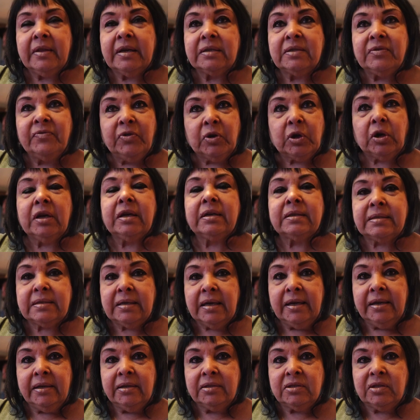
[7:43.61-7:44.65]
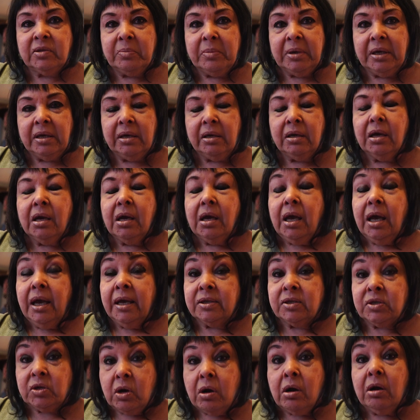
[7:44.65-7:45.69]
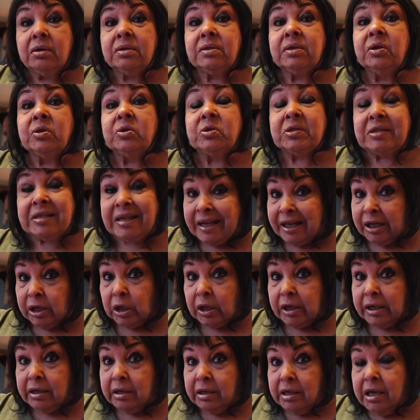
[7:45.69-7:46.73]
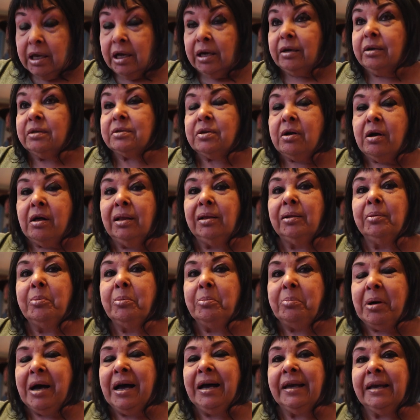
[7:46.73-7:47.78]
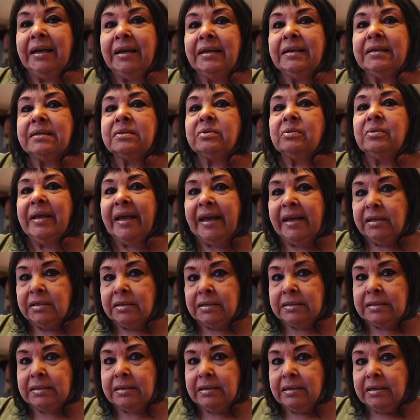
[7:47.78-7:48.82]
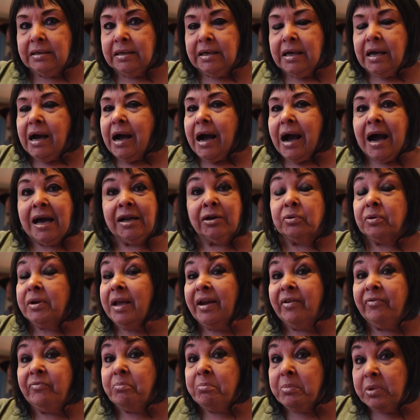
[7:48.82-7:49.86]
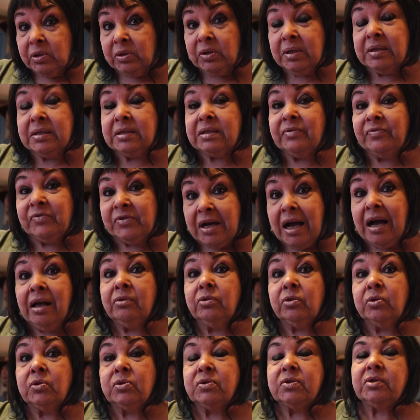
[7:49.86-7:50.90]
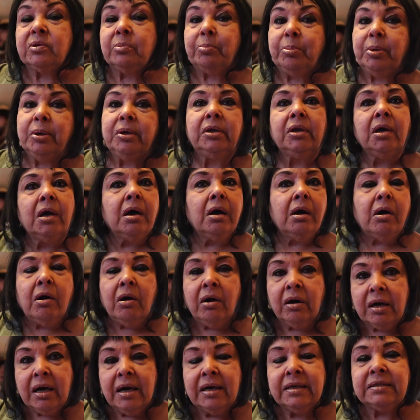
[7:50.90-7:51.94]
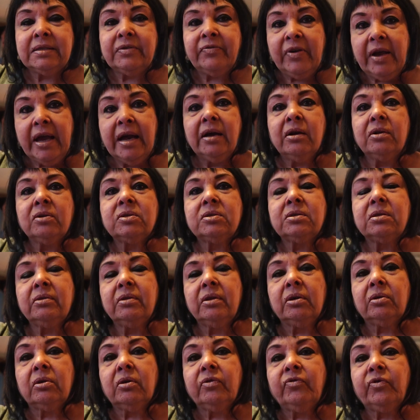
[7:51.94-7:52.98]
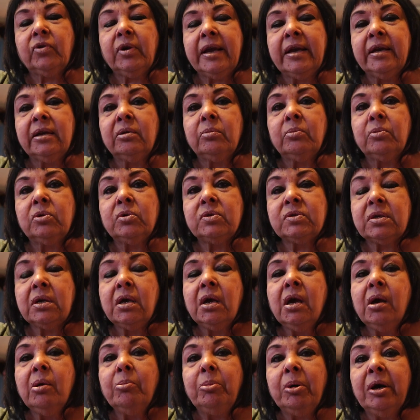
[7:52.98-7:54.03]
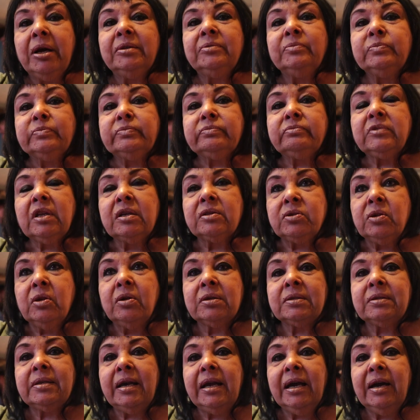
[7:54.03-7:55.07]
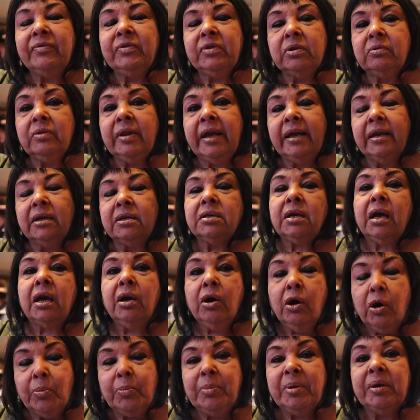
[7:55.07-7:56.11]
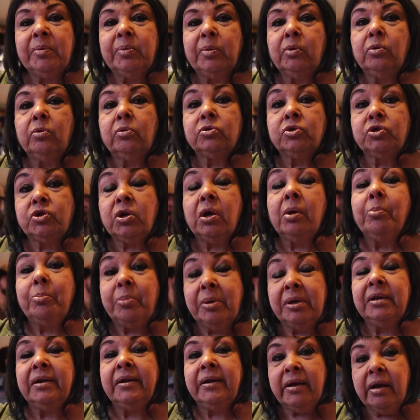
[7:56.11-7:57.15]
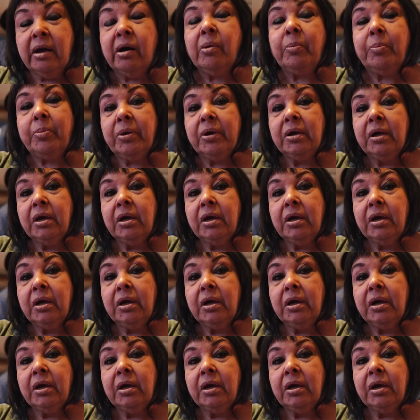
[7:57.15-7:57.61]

That's very exciting to me. It's also scary because all I'm buying is land. I don't have millions of dollars to put all kinds of housing there for animals, but as long as I have the land, I hope people will jump in and help.